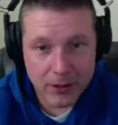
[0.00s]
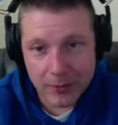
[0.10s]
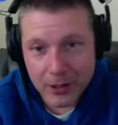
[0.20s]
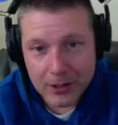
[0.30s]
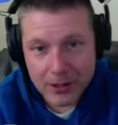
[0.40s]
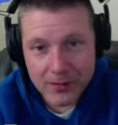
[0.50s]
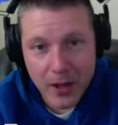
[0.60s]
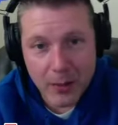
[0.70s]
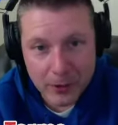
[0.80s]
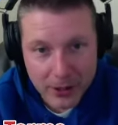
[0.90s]
I mean, it's his
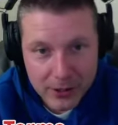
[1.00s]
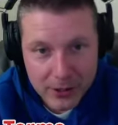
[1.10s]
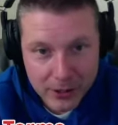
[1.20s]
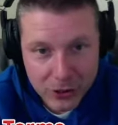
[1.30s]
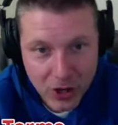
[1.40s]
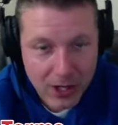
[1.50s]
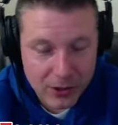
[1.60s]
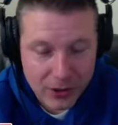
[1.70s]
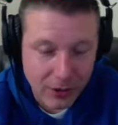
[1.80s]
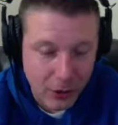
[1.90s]
family that she's
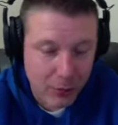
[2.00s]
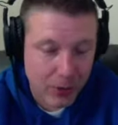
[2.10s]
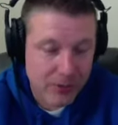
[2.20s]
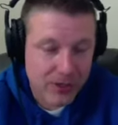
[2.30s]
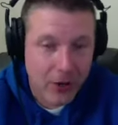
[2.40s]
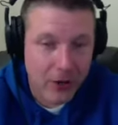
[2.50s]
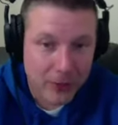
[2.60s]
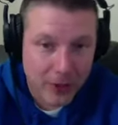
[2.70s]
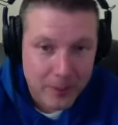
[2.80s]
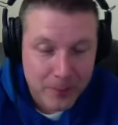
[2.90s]
trashing along with himself.
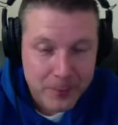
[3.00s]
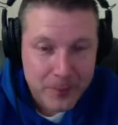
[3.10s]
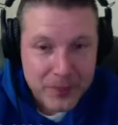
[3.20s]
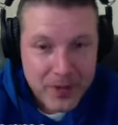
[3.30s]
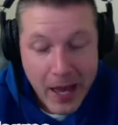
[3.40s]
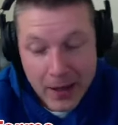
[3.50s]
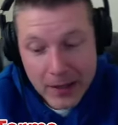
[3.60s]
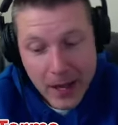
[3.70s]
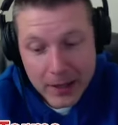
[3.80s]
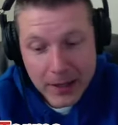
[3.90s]

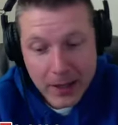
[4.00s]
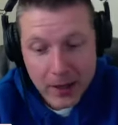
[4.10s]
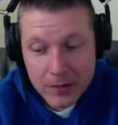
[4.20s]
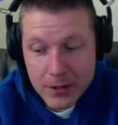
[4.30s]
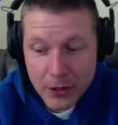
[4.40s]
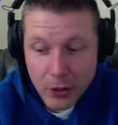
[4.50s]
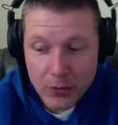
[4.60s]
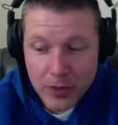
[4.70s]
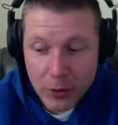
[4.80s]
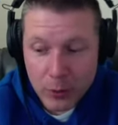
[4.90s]
And again,
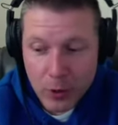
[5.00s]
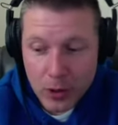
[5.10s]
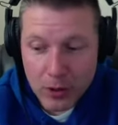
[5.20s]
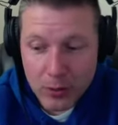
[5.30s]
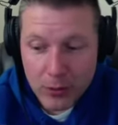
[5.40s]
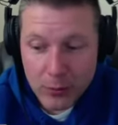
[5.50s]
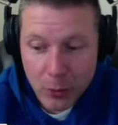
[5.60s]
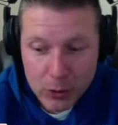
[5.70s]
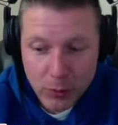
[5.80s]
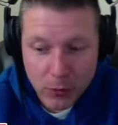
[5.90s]
there were
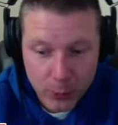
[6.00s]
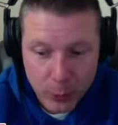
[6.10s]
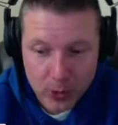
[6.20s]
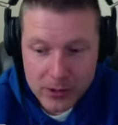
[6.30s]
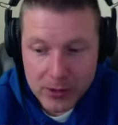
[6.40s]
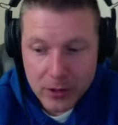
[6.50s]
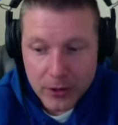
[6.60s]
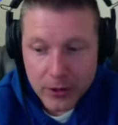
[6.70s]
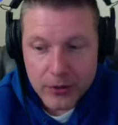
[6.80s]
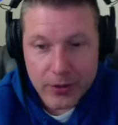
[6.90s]
multiple reports
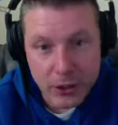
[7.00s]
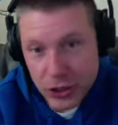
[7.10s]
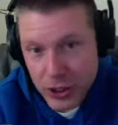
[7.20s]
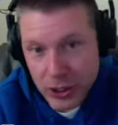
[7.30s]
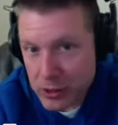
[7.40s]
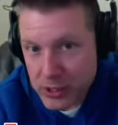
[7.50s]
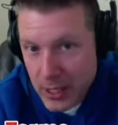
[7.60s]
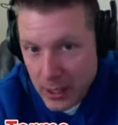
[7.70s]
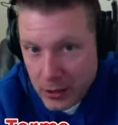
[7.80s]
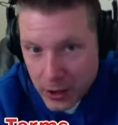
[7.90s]
that she was
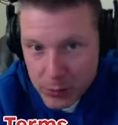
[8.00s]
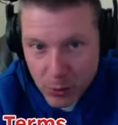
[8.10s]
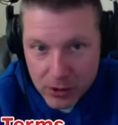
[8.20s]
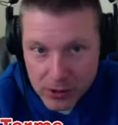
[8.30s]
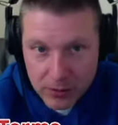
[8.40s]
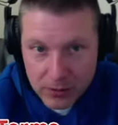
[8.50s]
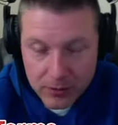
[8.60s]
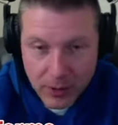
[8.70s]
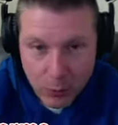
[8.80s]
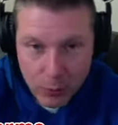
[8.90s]
not a nice person.
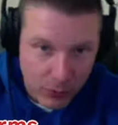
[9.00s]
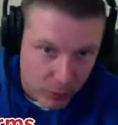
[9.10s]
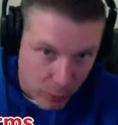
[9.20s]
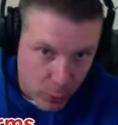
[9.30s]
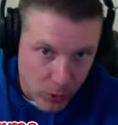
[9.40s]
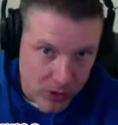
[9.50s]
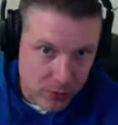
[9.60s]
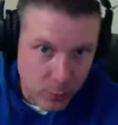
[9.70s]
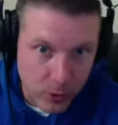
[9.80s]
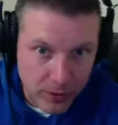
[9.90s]
There were
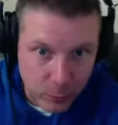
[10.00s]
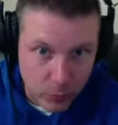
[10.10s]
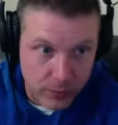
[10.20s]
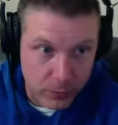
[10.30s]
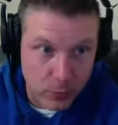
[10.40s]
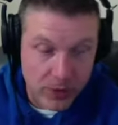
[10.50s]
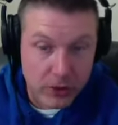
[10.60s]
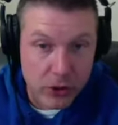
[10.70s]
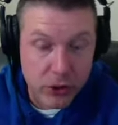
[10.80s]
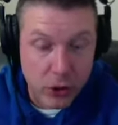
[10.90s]
reports
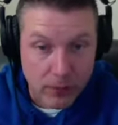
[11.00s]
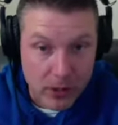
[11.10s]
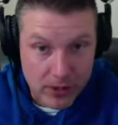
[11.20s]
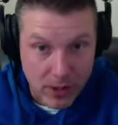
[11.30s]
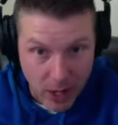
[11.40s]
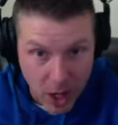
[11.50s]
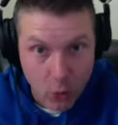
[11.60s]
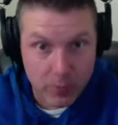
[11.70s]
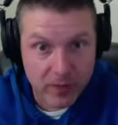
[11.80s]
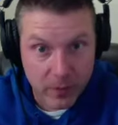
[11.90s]
within the servants and the
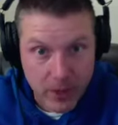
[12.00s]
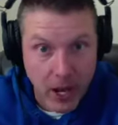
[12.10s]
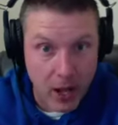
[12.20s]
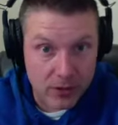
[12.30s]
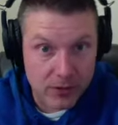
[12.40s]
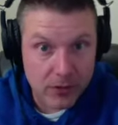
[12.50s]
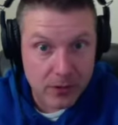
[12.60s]
help from the house.